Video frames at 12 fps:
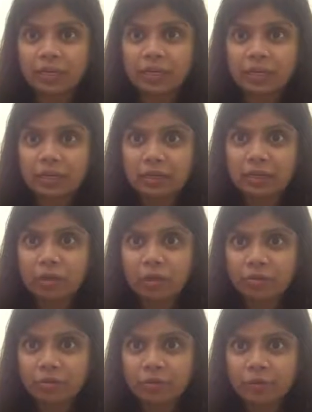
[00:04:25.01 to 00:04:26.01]
learning
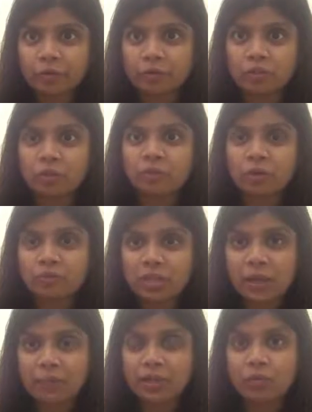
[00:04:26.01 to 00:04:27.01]
entrepreneurship from
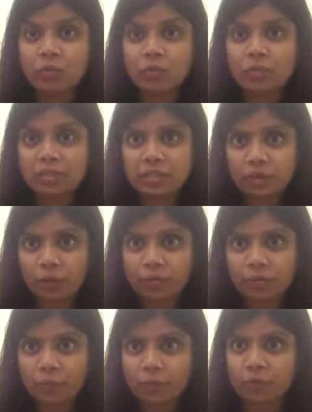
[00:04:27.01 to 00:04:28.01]
somebody who is an
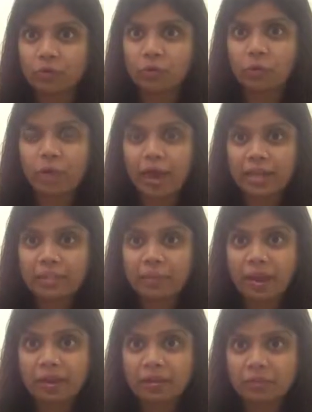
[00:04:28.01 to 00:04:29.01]
entrepreneur, who has
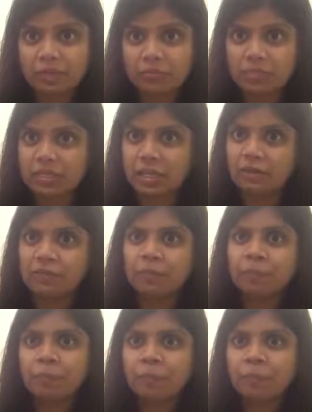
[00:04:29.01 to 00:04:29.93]
made it himself,